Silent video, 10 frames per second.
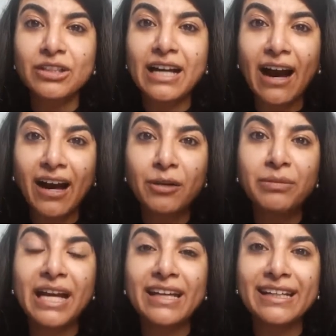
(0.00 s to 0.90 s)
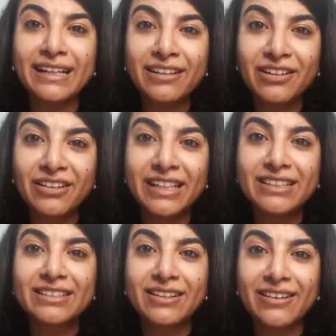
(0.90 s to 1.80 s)
The RBI
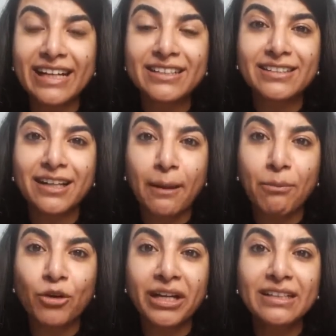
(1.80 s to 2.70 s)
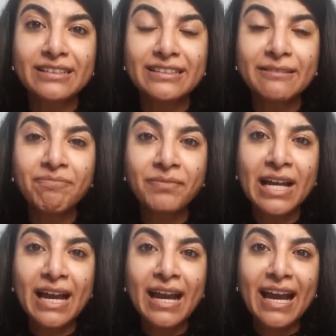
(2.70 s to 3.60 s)
increased the rates, the repo rates.
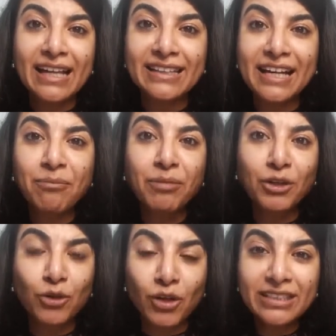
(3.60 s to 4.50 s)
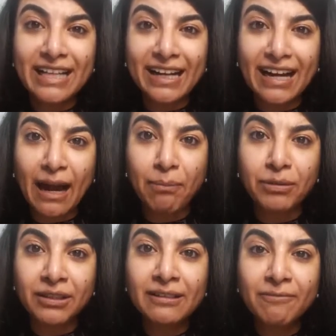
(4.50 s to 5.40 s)
And then because that
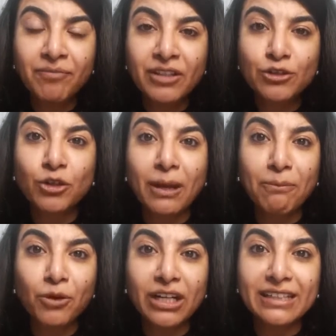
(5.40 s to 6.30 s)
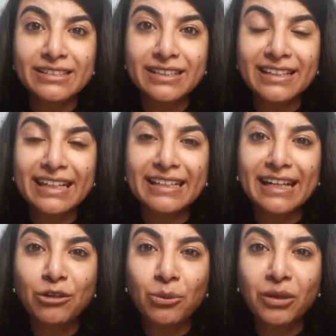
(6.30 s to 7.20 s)
happened, so repo rate is the rate
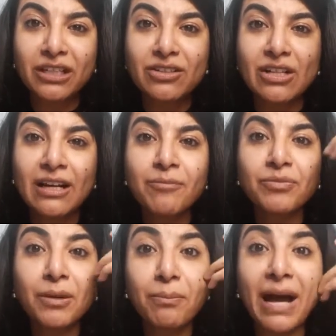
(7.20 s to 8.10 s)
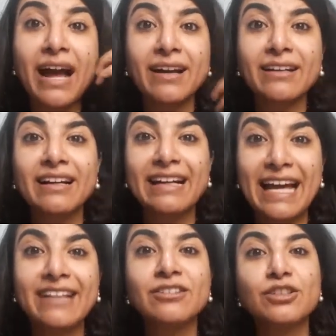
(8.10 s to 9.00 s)
at which the bank
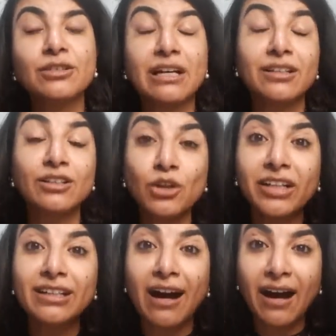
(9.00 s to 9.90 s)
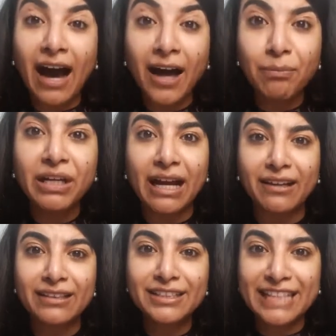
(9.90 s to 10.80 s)
lends, the
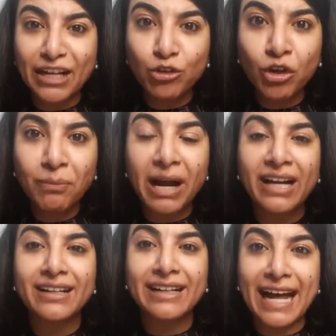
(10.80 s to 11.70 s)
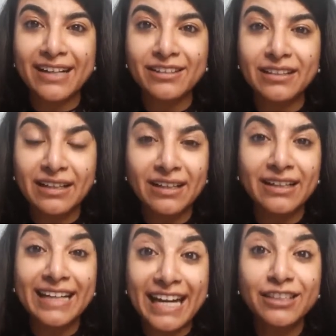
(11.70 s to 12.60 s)
RBI, the central bank
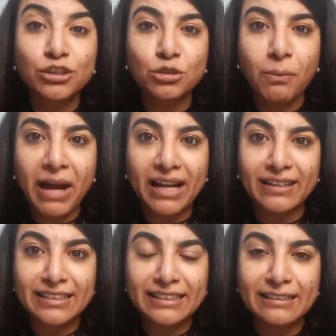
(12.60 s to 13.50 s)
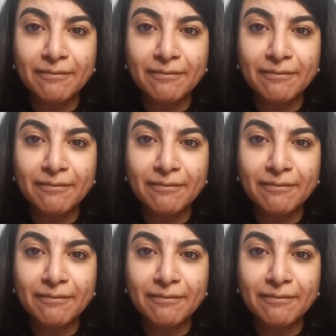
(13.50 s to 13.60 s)
lends to banks.